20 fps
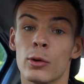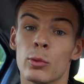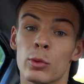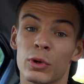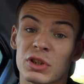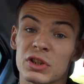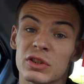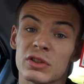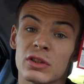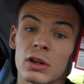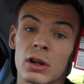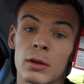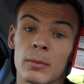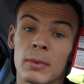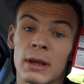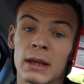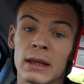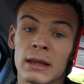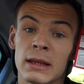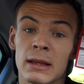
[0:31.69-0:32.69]
which is going to
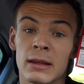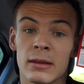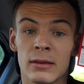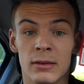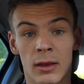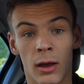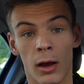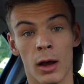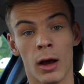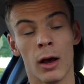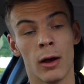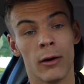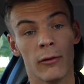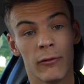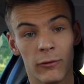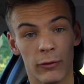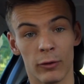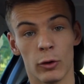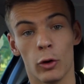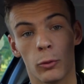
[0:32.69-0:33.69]
be the
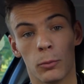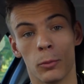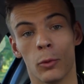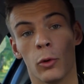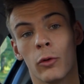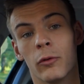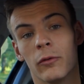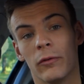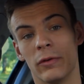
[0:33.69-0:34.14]
Vlogmore